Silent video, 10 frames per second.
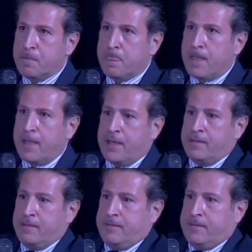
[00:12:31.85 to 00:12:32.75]

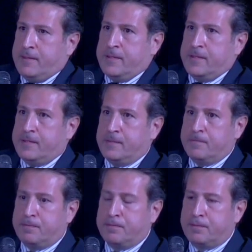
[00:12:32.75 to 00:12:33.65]
And
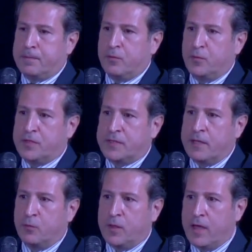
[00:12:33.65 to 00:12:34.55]
we
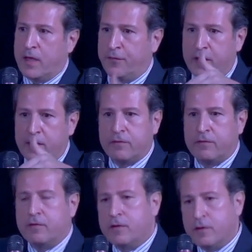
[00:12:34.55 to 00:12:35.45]
said we have hit
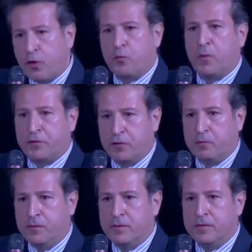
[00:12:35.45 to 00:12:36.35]
rock
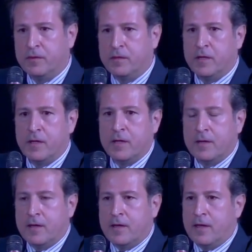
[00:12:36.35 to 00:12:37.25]
bottom.
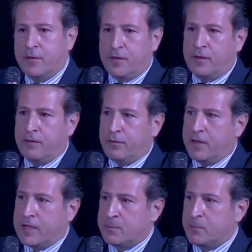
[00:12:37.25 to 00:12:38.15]
And then the
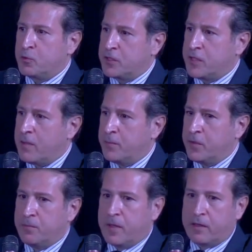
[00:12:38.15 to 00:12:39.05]
explosion
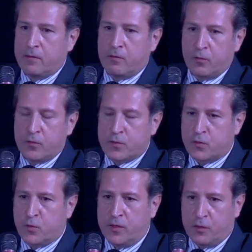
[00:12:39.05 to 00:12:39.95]
happened back in August
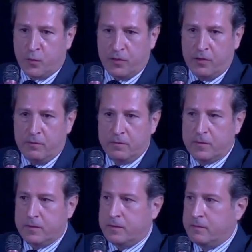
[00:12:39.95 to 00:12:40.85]
2020.
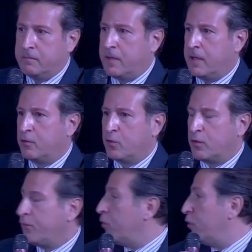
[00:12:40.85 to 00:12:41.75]
I don't know
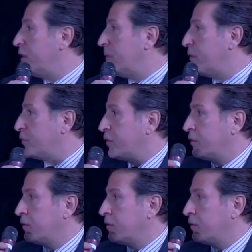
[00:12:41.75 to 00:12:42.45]
if you heard about it.